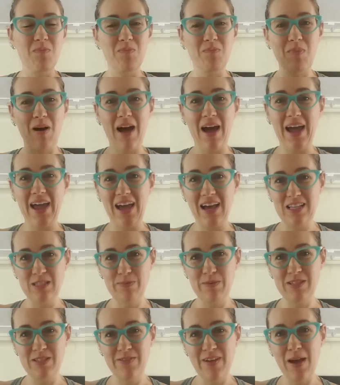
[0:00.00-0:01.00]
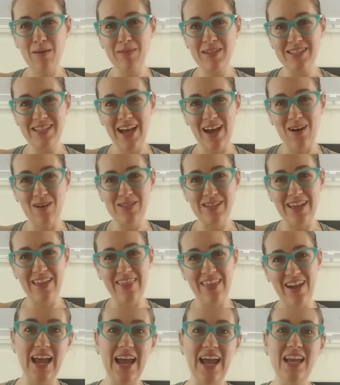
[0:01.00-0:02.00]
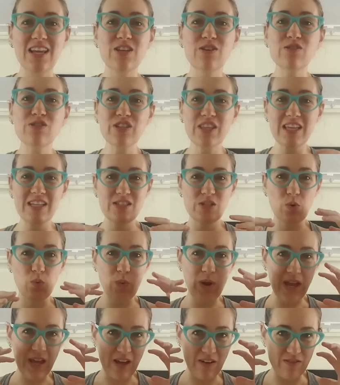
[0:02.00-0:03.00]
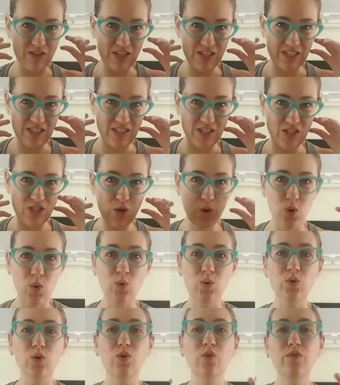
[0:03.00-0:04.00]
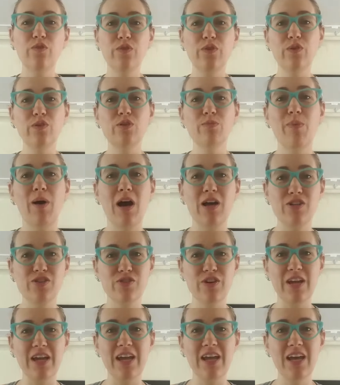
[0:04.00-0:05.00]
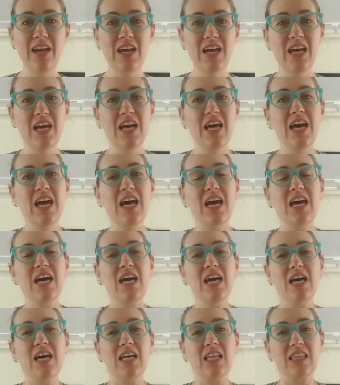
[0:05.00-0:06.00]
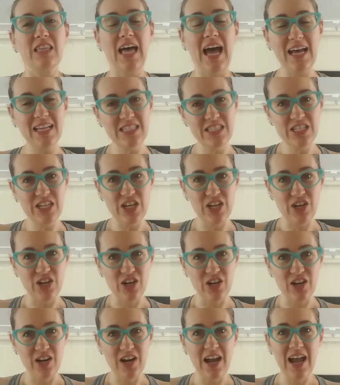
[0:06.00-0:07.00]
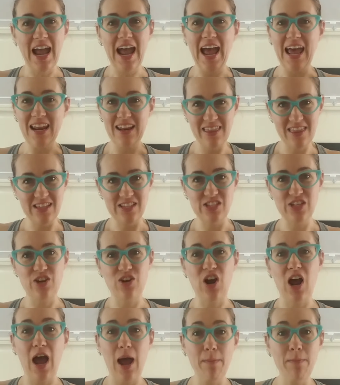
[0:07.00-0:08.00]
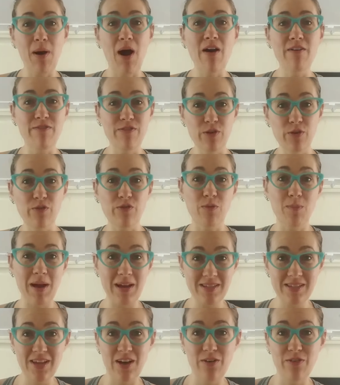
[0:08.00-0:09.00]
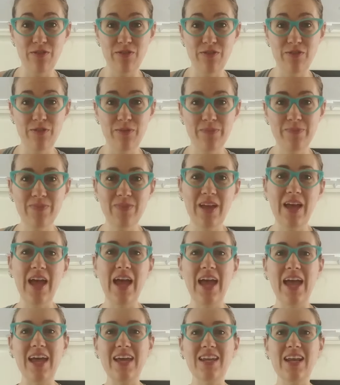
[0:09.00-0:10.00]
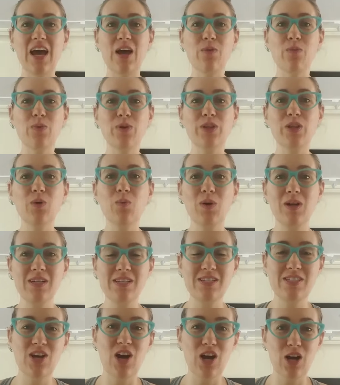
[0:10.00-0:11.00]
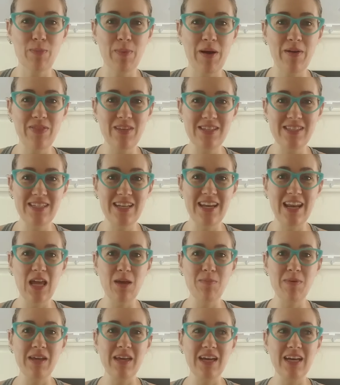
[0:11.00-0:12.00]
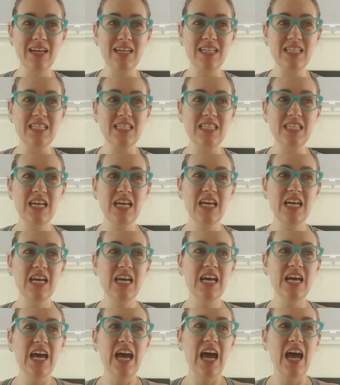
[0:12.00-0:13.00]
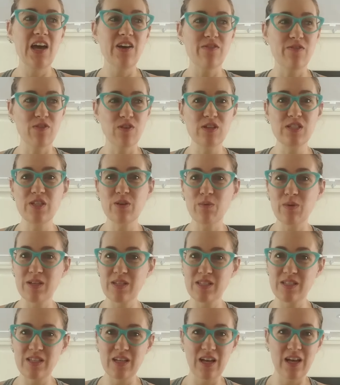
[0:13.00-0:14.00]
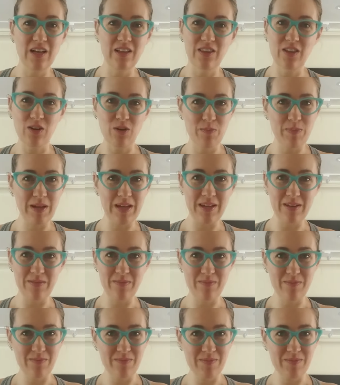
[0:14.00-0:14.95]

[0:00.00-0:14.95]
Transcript: my husband's family's house, and they, and usually it's a week of just total food debauchery. Last year and this year I bought food for myself, and I really wanted to talk about this today because at first it was a little bit